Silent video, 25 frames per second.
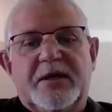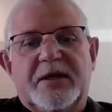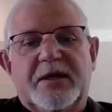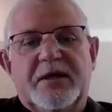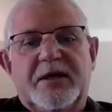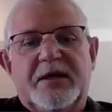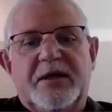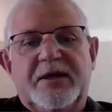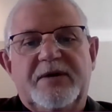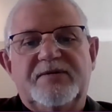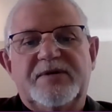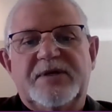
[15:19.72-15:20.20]

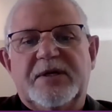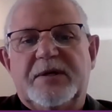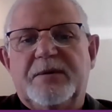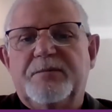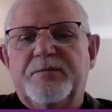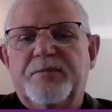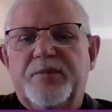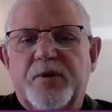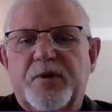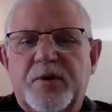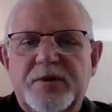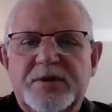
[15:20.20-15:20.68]
gives
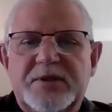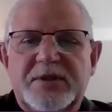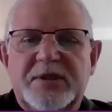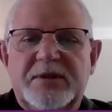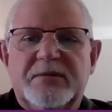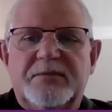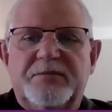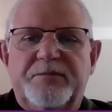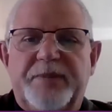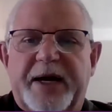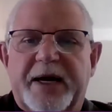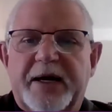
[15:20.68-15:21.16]

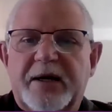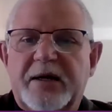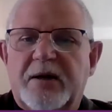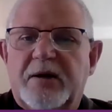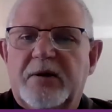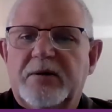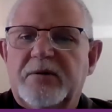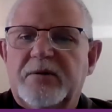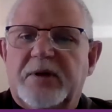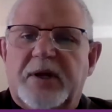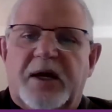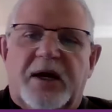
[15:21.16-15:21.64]
important
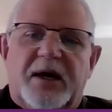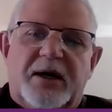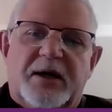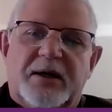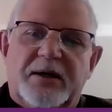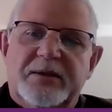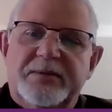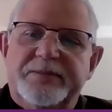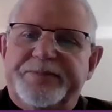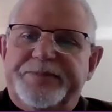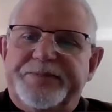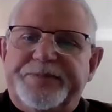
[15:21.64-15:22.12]
background on
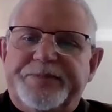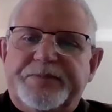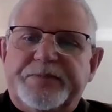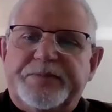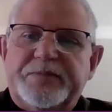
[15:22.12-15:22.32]
how